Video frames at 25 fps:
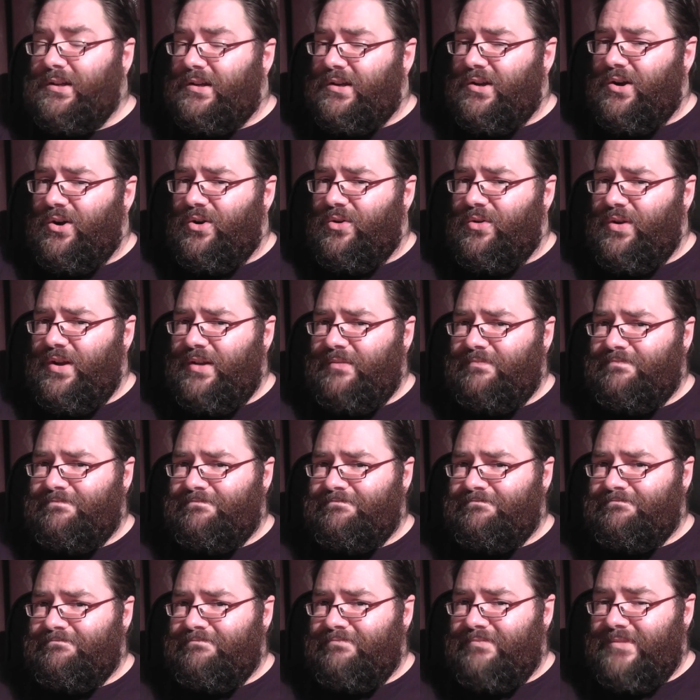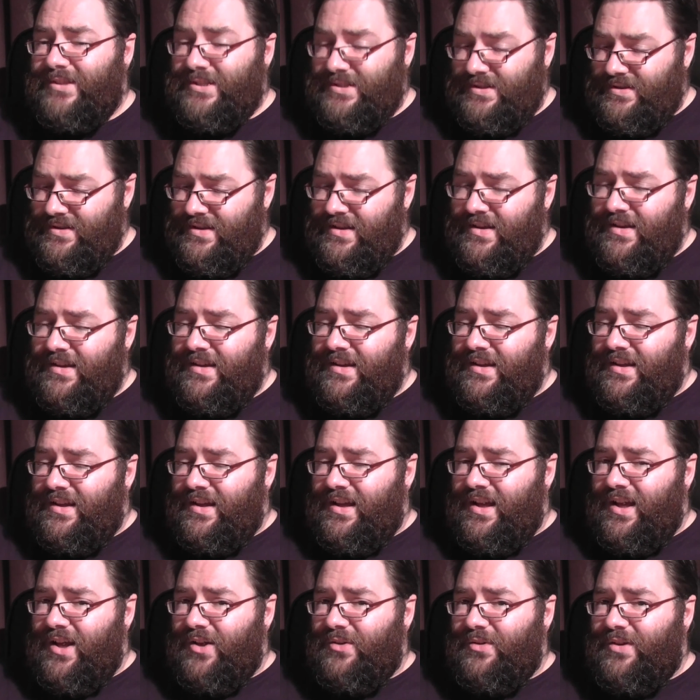Alright?
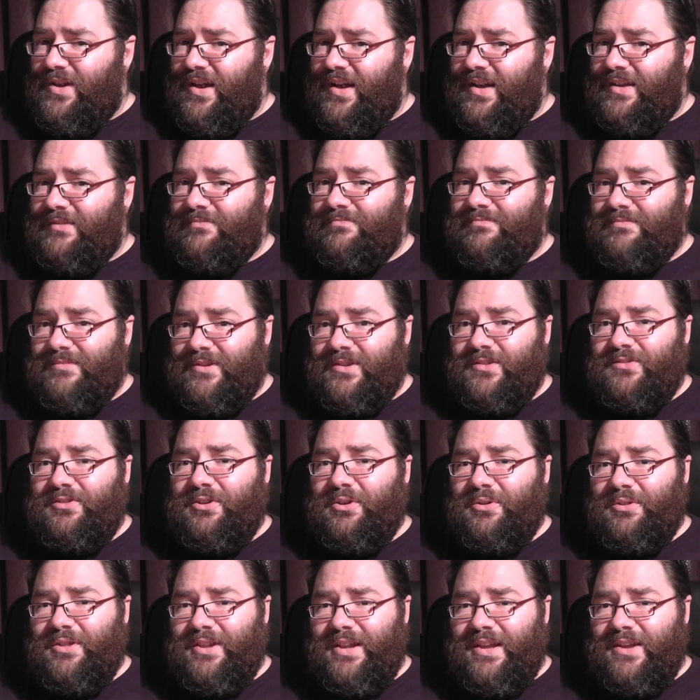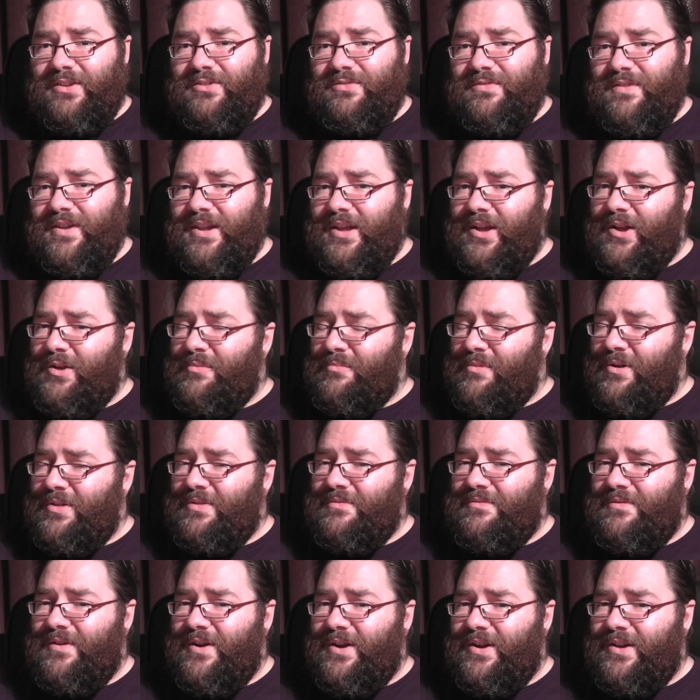Okay, until the next video,
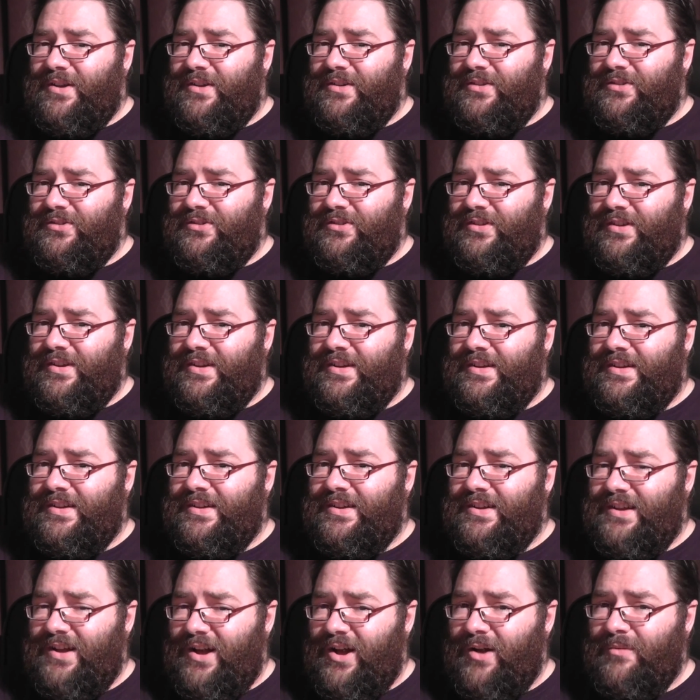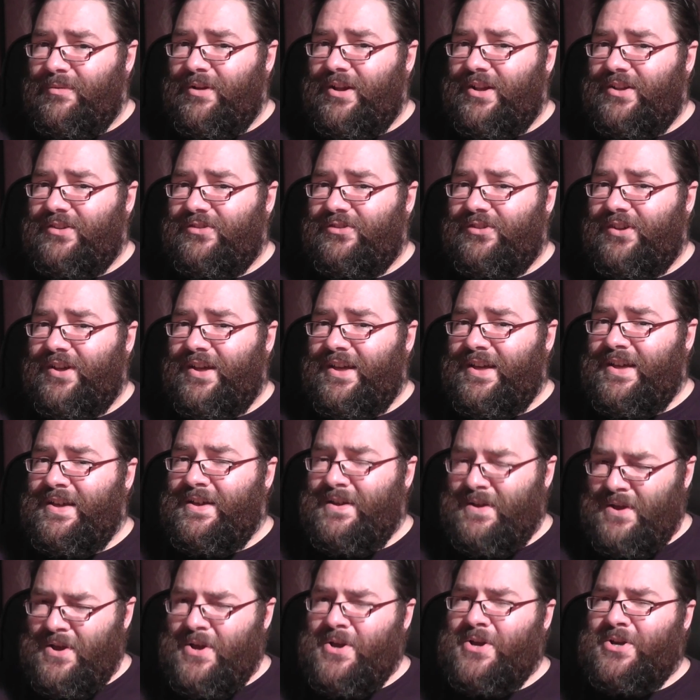motherfuckers, I'm going to say
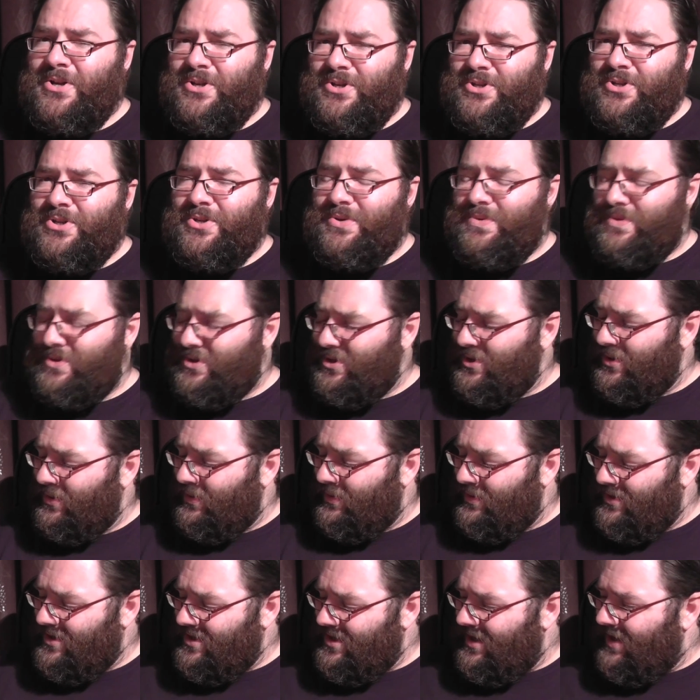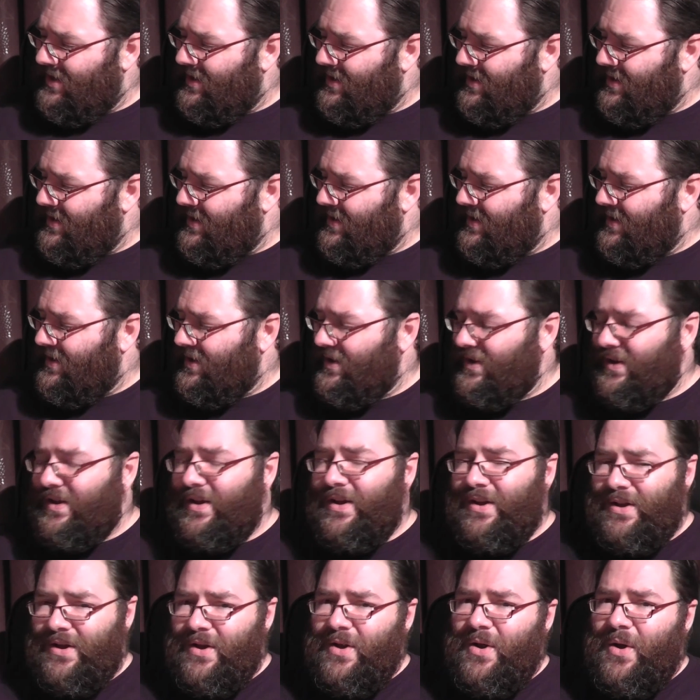toot toot.
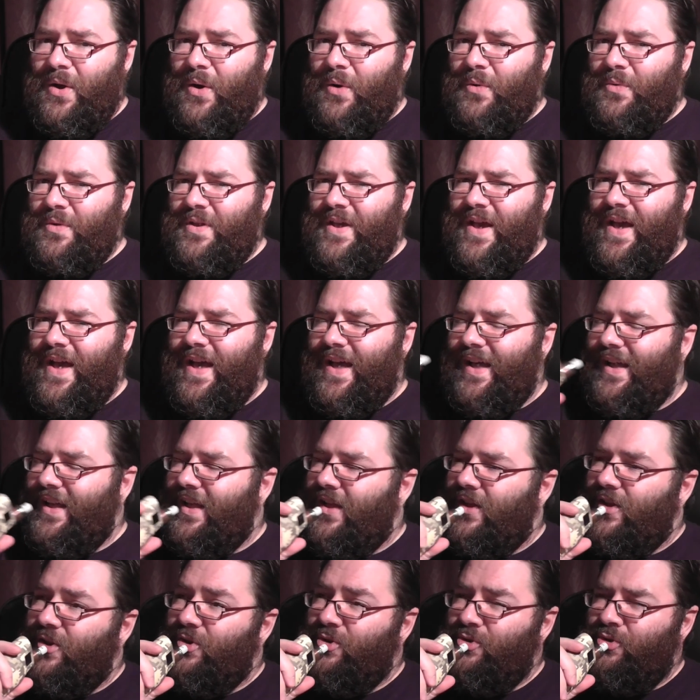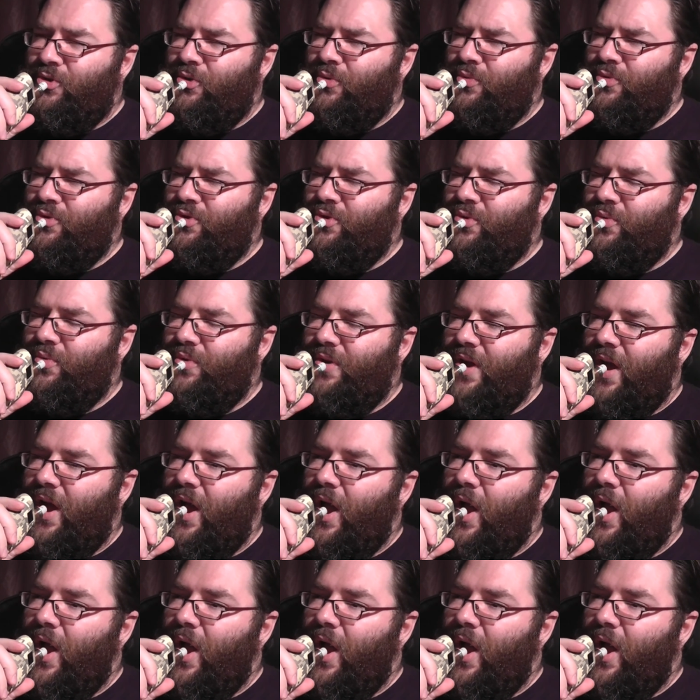Oh yeah, toot toot.